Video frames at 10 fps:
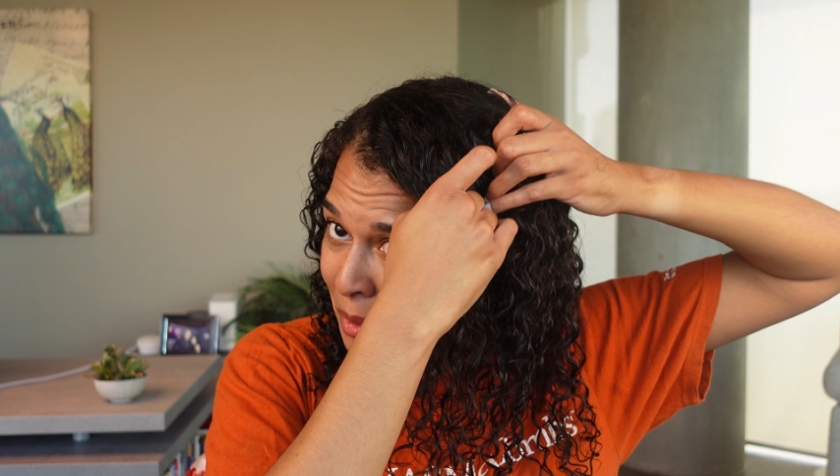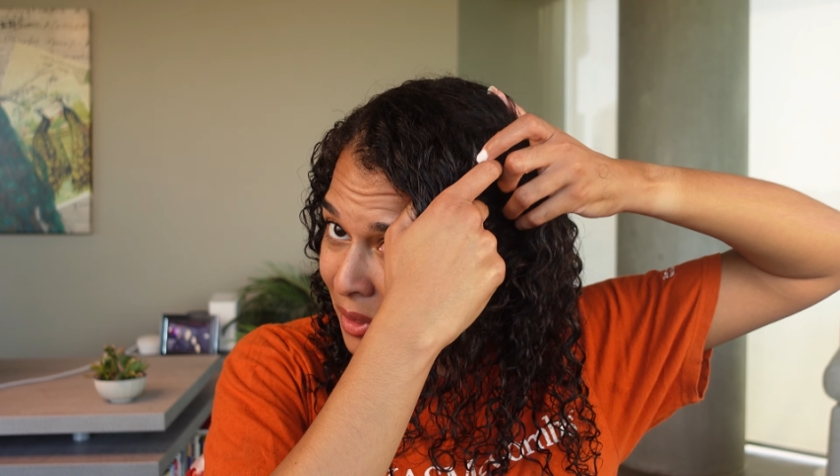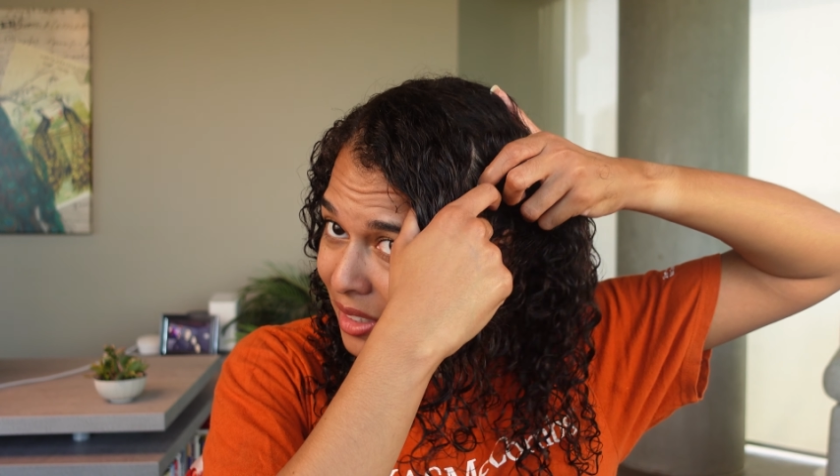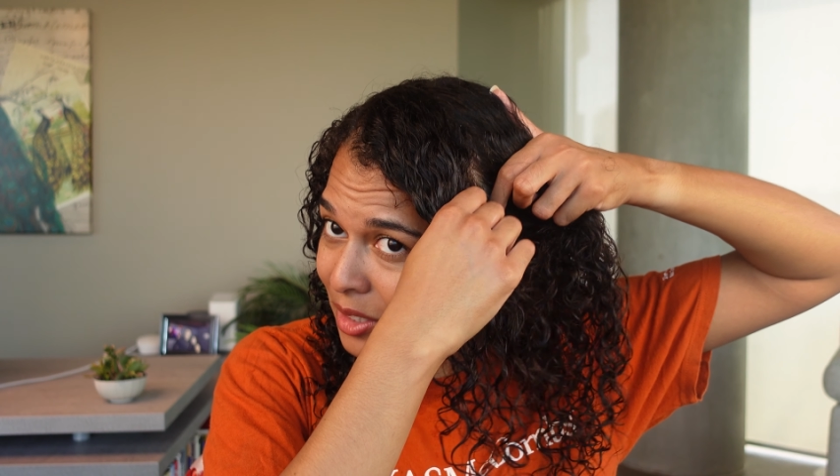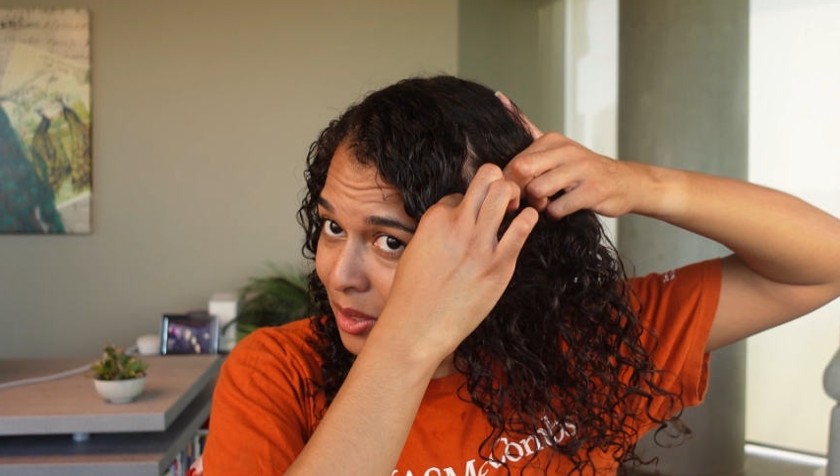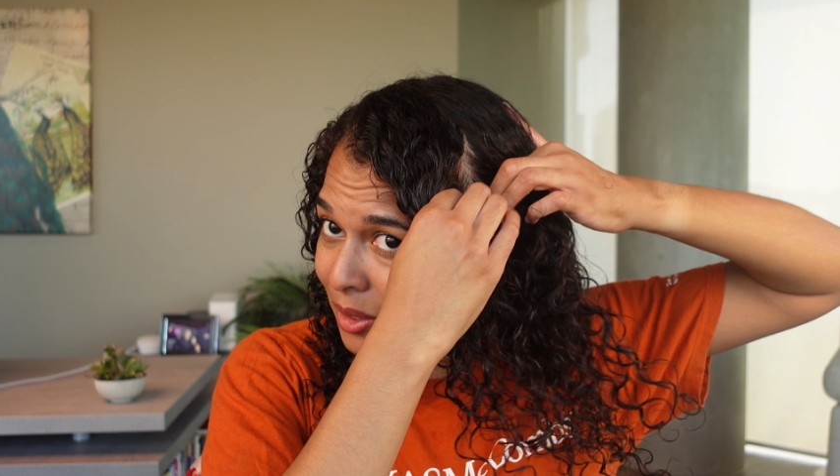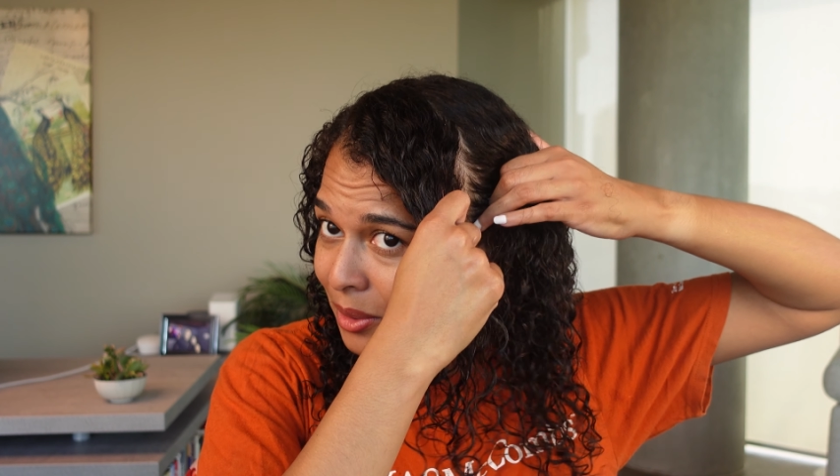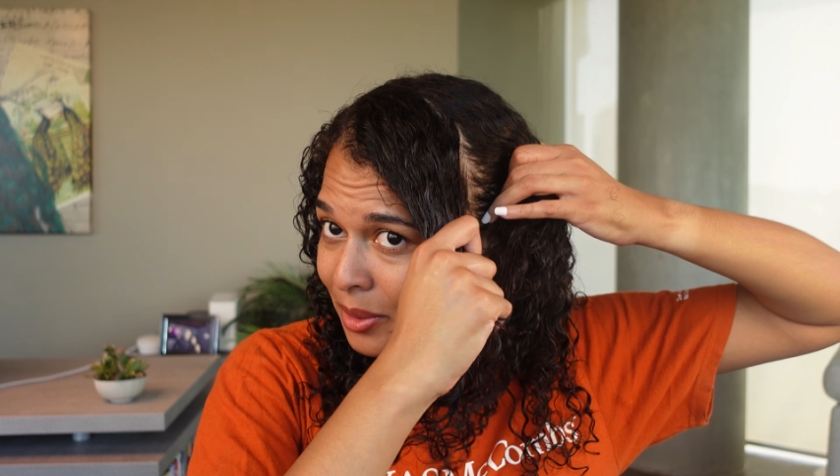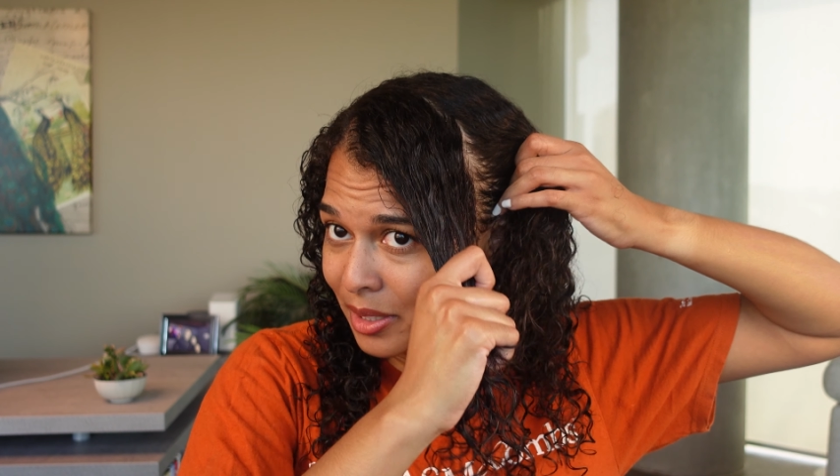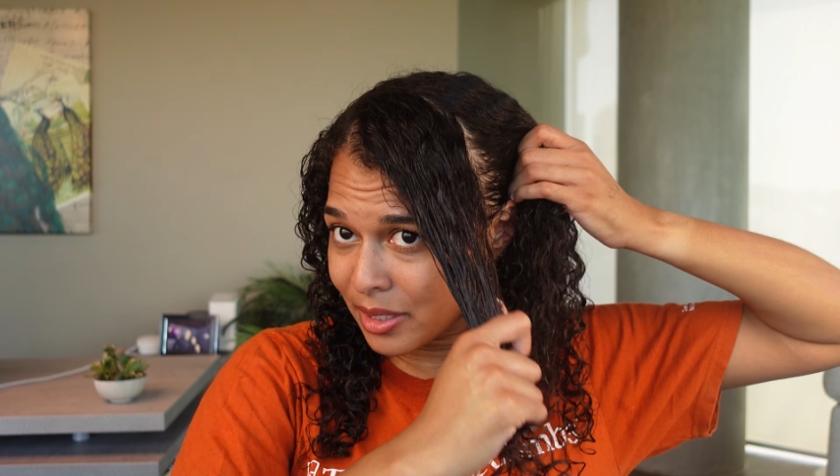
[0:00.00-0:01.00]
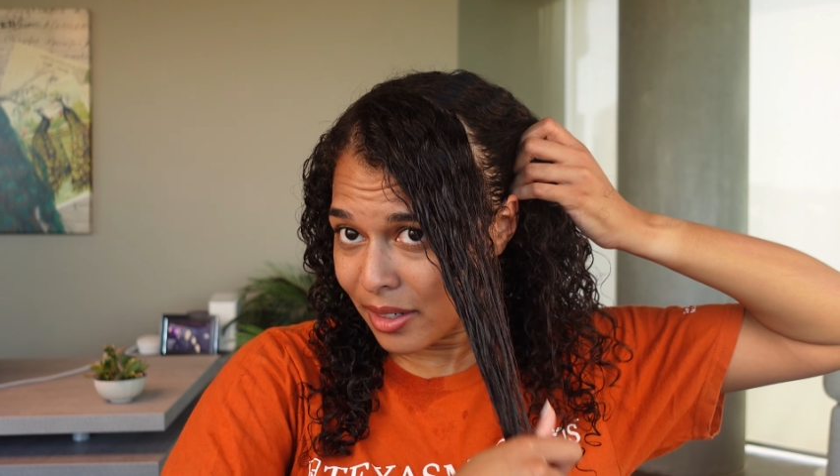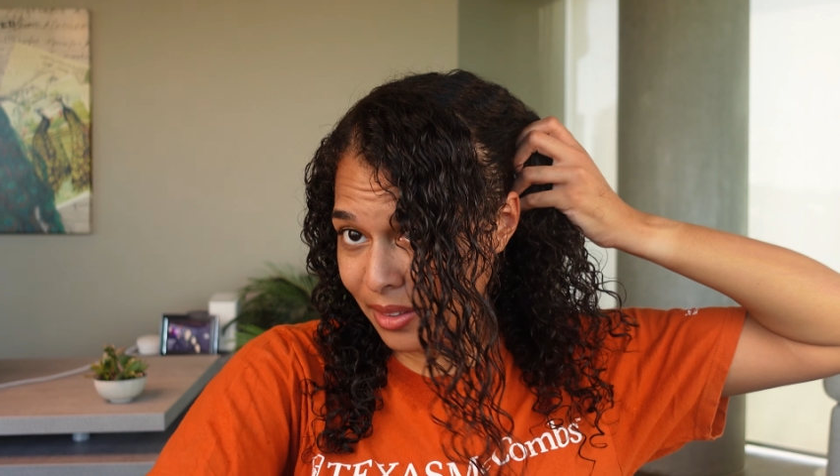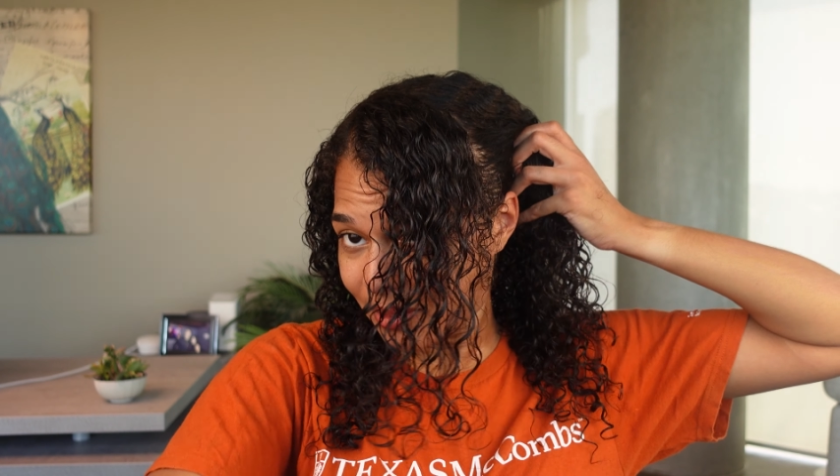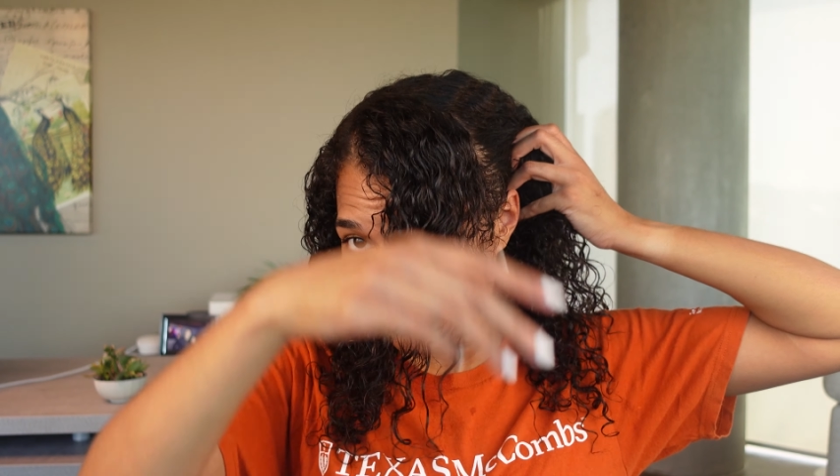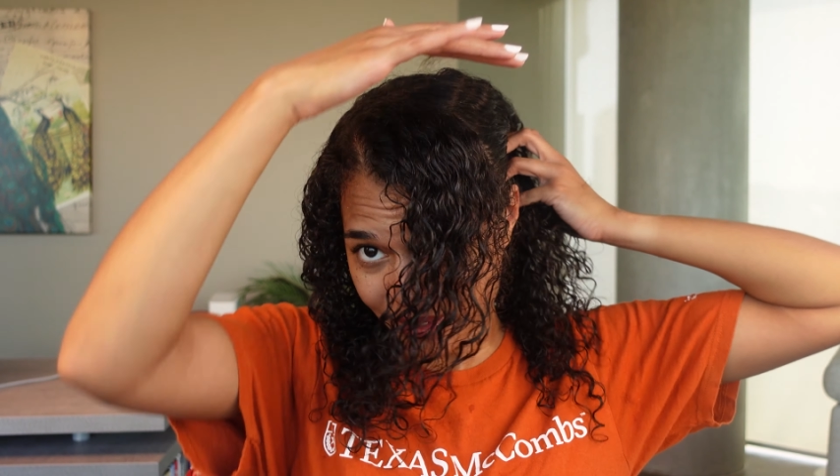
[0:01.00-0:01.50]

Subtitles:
going to start